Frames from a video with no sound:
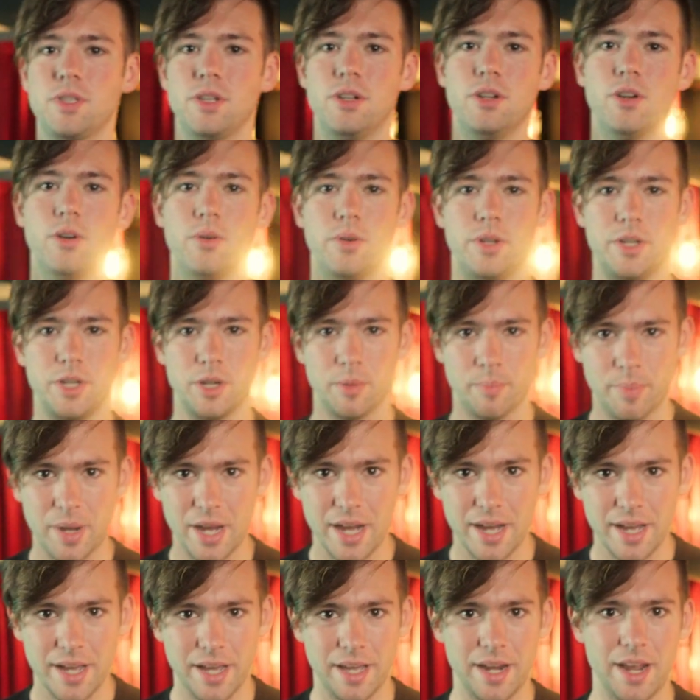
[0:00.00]
the node
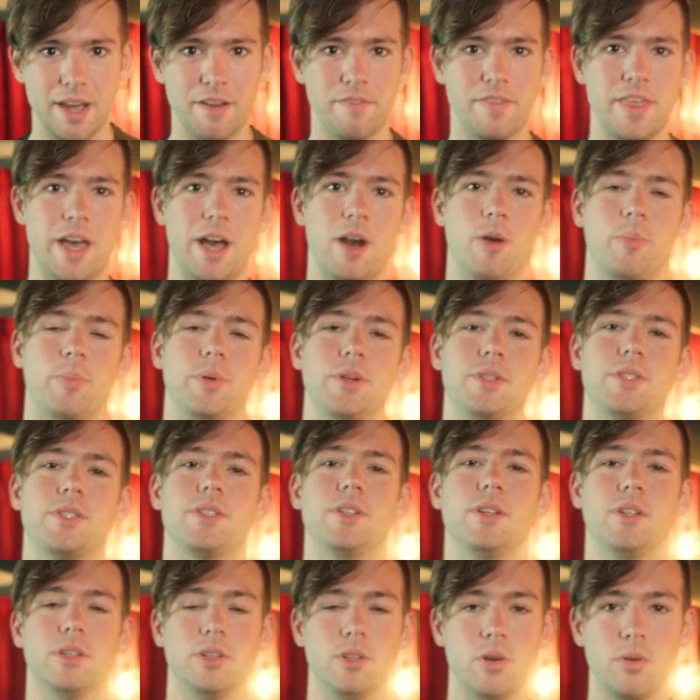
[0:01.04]
nearby and have the outputs
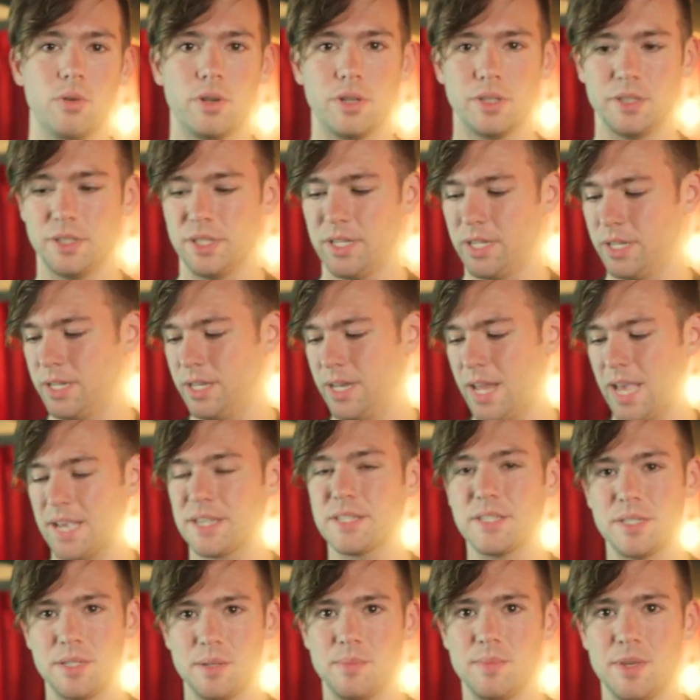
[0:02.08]
locally
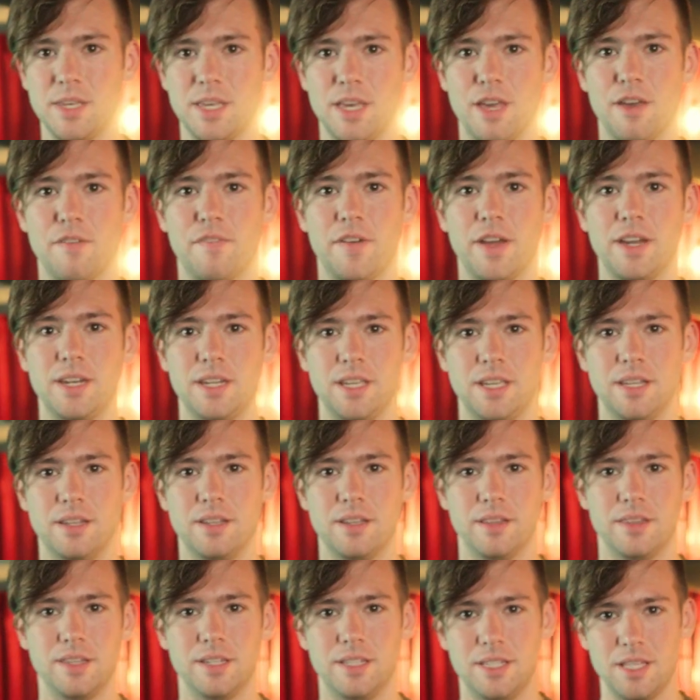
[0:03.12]
next to me if I
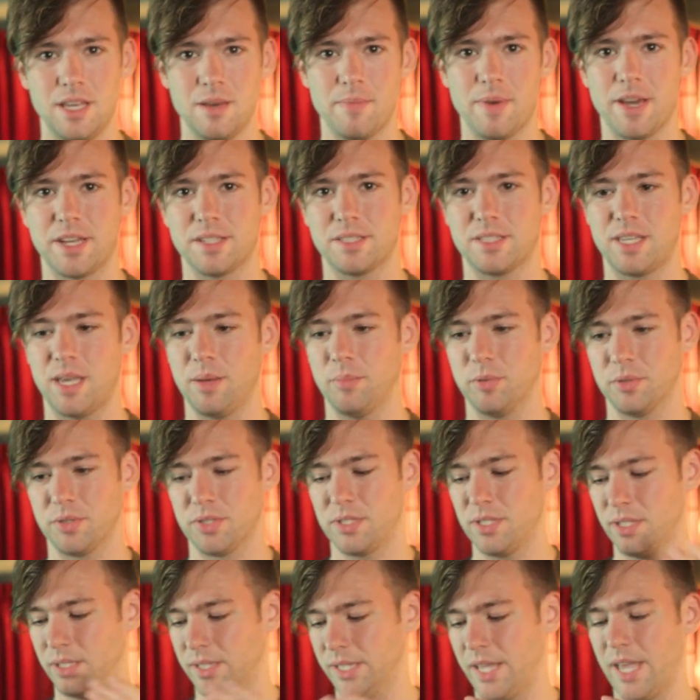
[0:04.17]
need the DMX cables
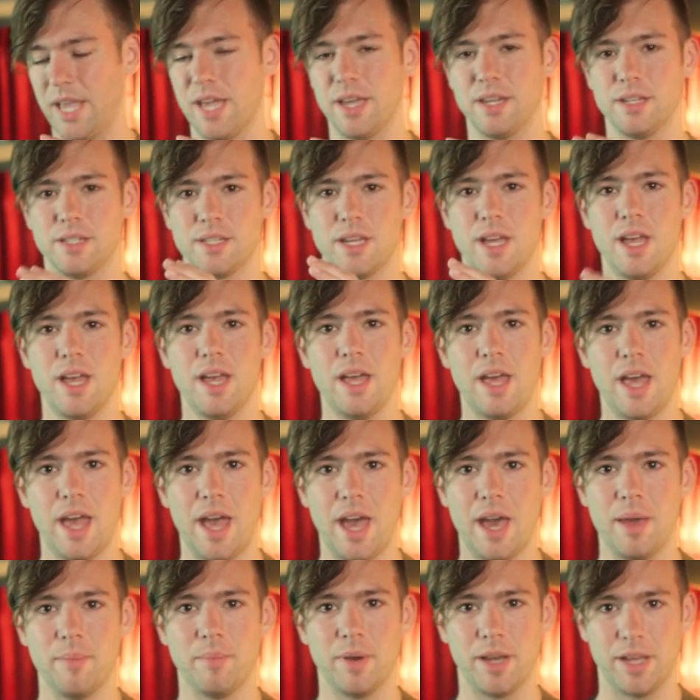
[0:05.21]
to land
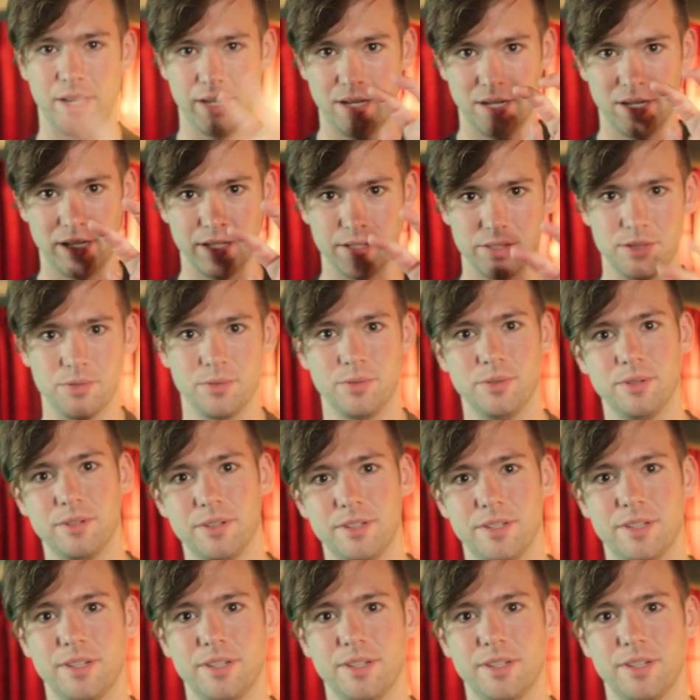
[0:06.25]
at my console.